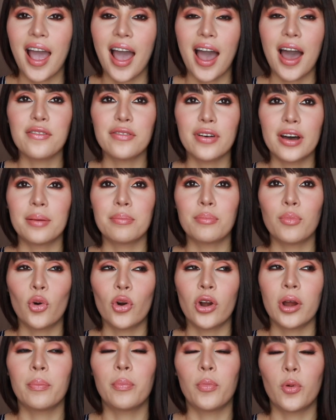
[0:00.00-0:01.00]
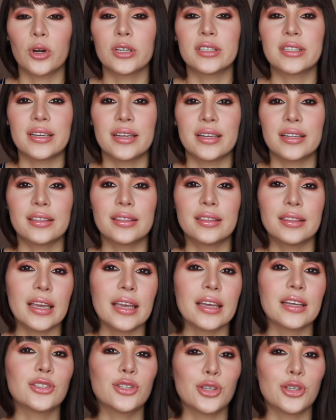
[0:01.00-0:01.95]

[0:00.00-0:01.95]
have a more important thing